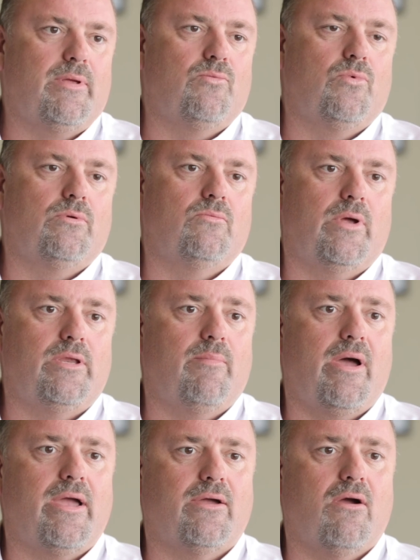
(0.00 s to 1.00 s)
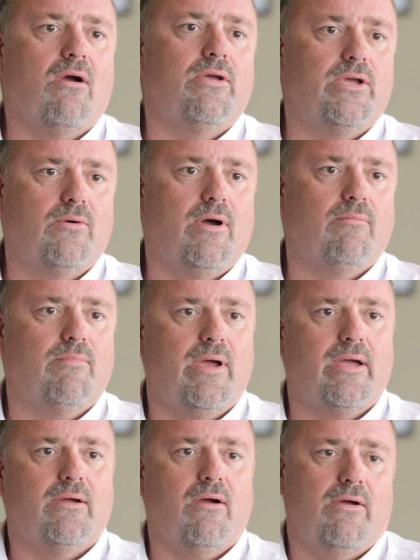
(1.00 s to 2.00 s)
I mean, when you buy a car, you go out and
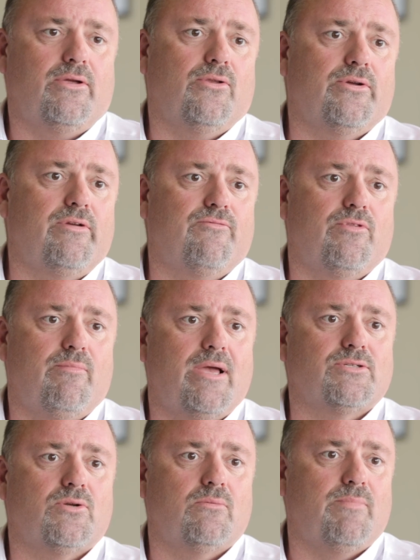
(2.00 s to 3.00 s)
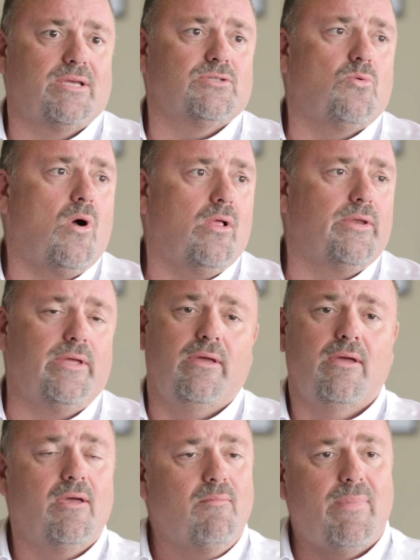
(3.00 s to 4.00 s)
buy a car, you're looking for the best quality,
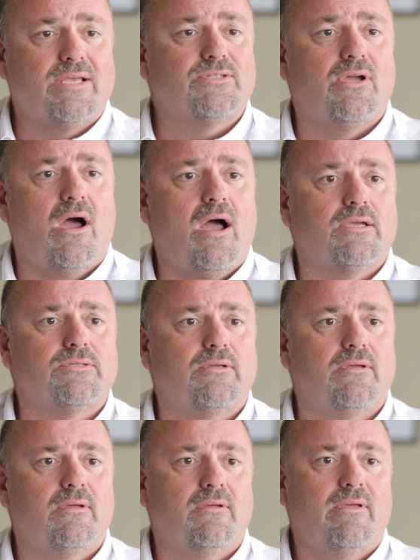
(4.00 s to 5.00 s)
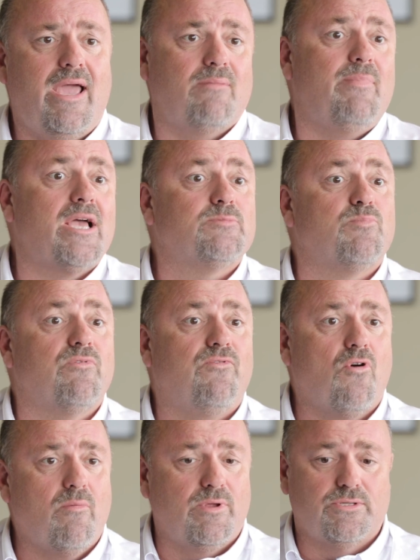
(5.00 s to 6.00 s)
best cost, and best
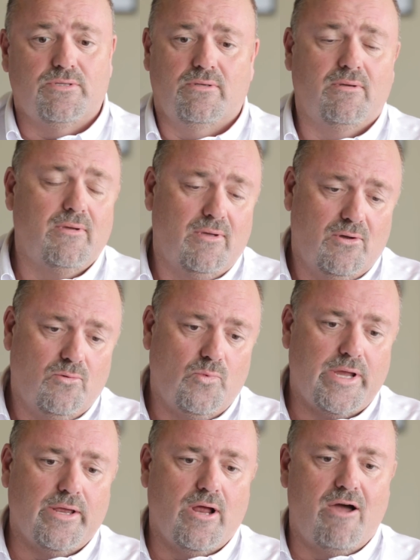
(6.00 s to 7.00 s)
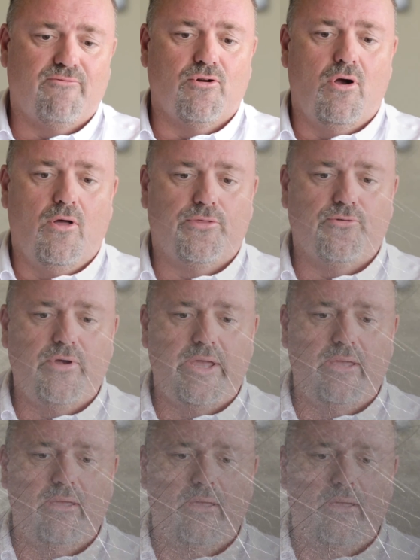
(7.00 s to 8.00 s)
performance. We can offer all three.